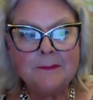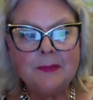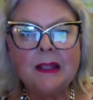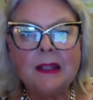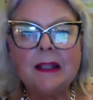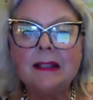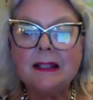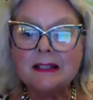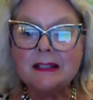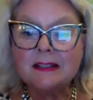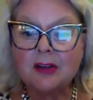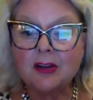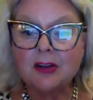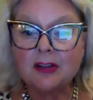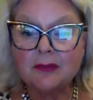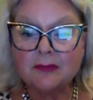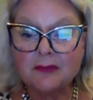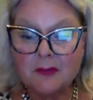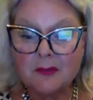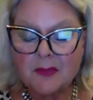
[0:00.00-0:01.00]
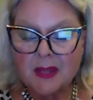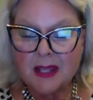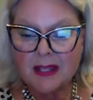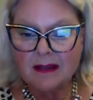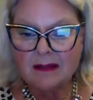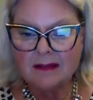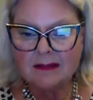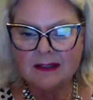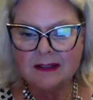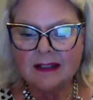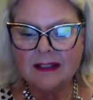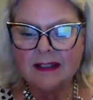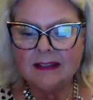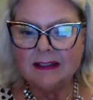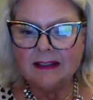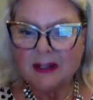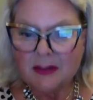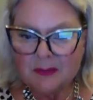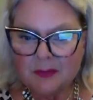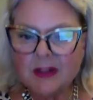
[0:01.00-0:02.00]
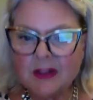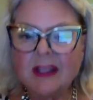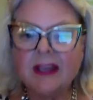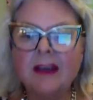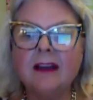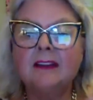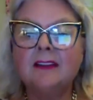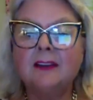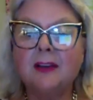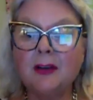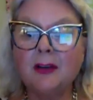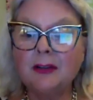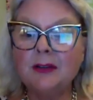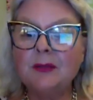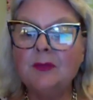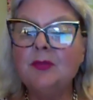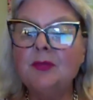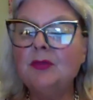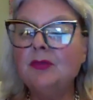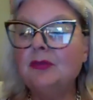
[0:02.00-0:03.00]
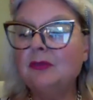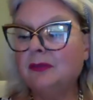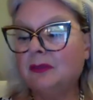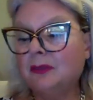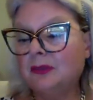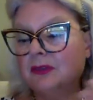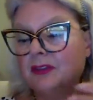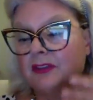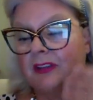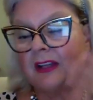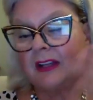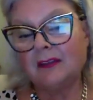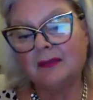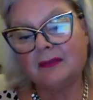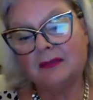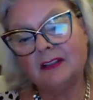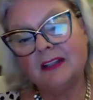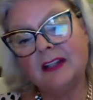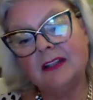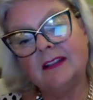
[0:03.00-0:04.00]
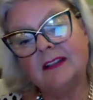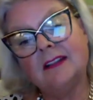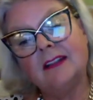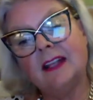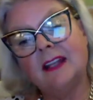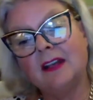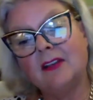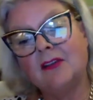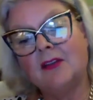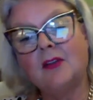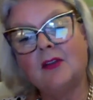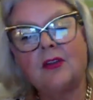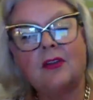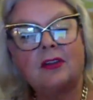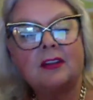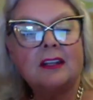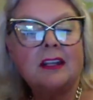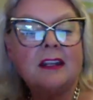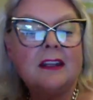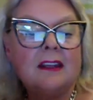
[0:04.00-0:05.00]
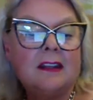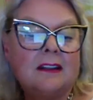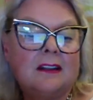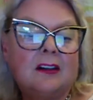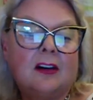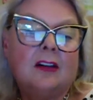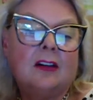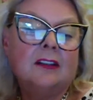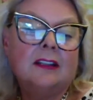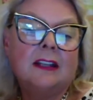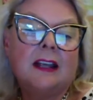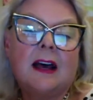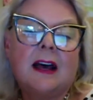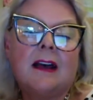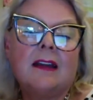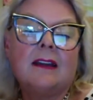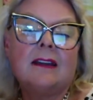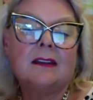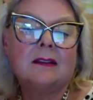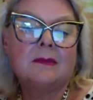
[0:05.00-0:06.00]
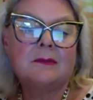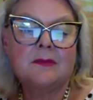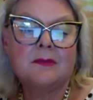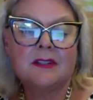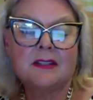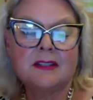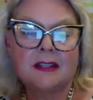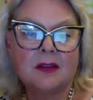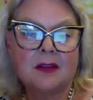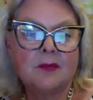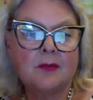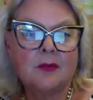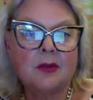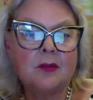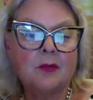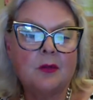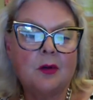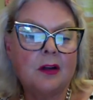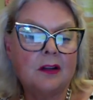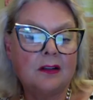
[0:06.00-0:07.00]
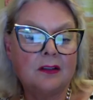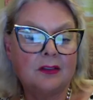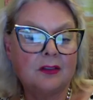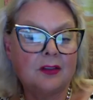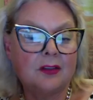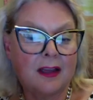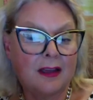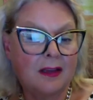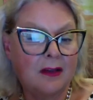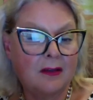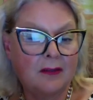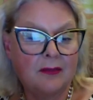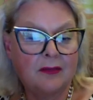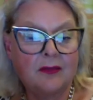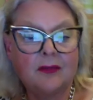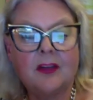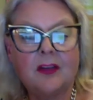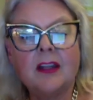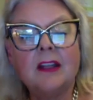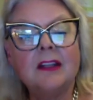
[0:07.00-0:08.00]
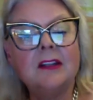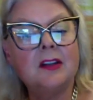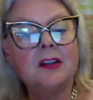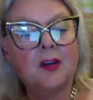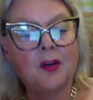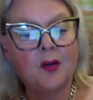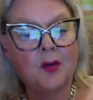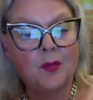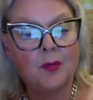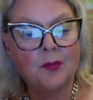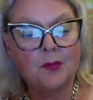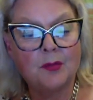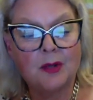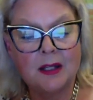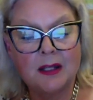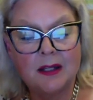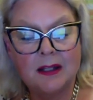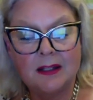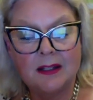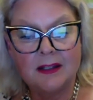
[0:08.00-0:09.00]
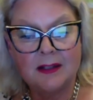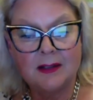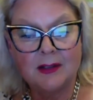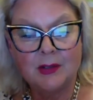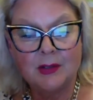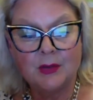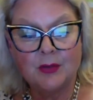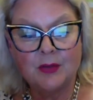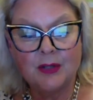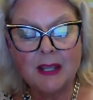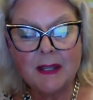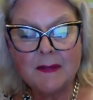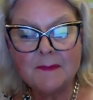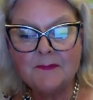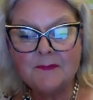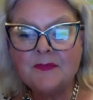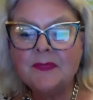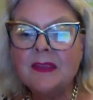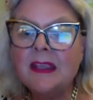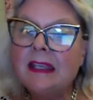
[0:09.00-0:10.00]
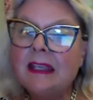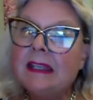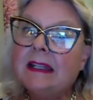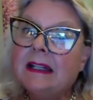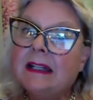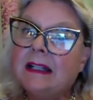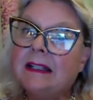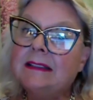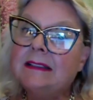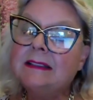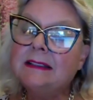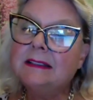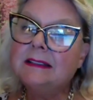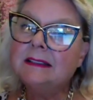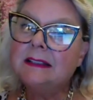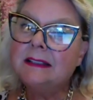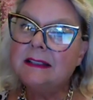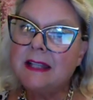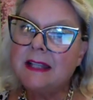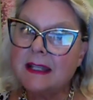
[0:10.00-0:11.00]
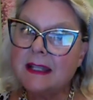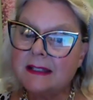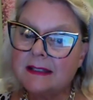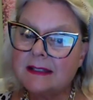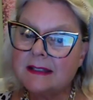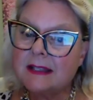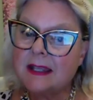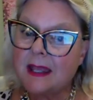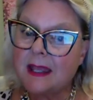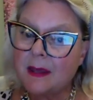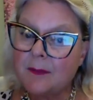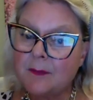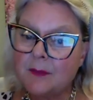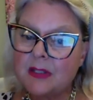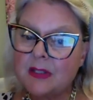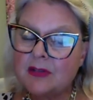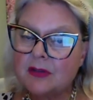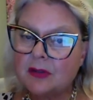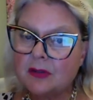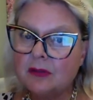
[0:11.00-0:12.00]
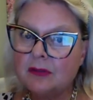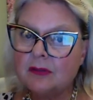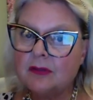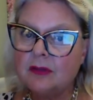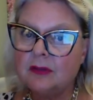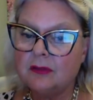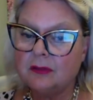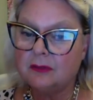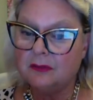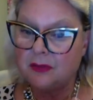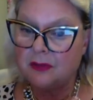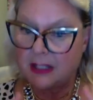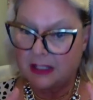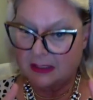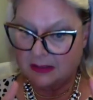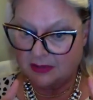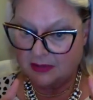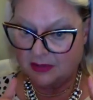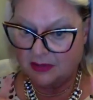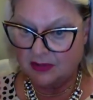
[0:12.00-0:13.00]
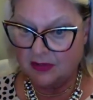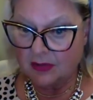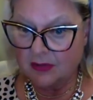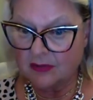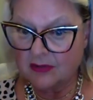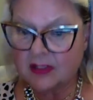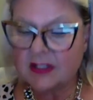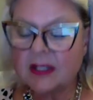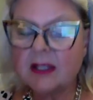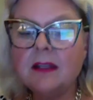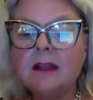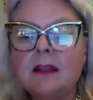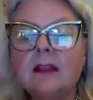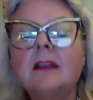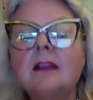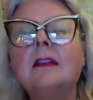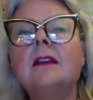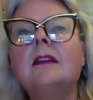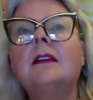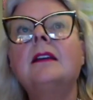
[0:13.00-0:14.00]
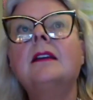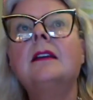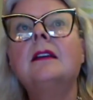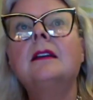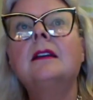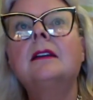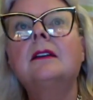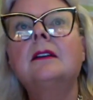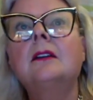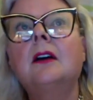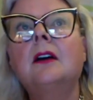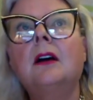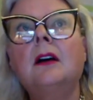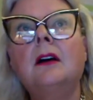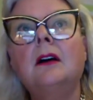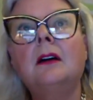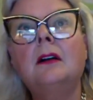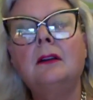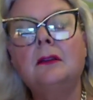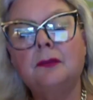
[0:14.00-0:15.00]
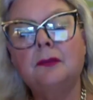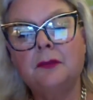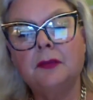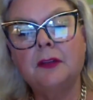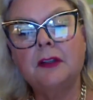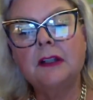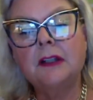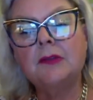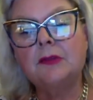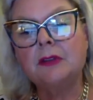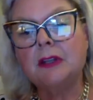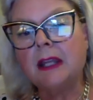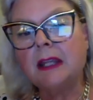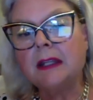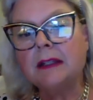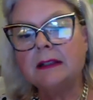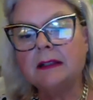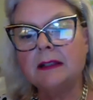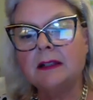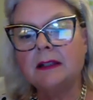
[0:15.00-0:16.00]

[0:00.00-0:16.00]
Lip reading: Let's start from that. Then we add all the beautiful stuff, the decor, all the items that we want to have in the home. Okay? Until the next episode of next Thursday of Create